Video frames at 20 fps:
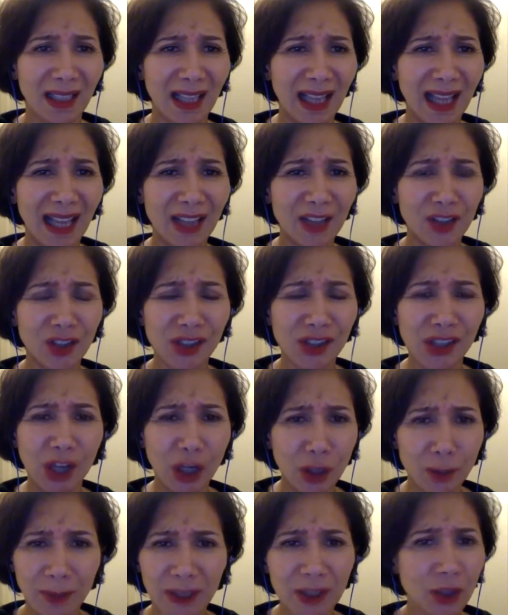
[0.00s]
and just
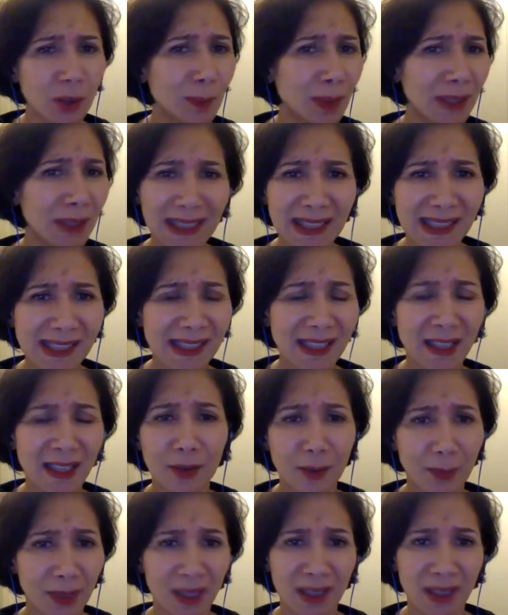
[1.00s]
hoping to please the
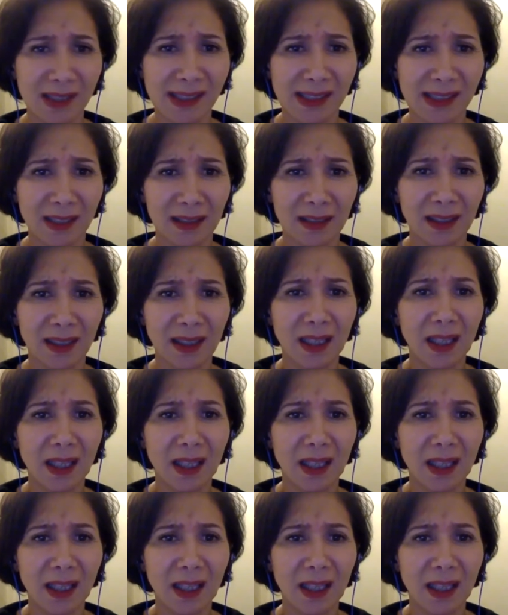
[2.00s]
other person.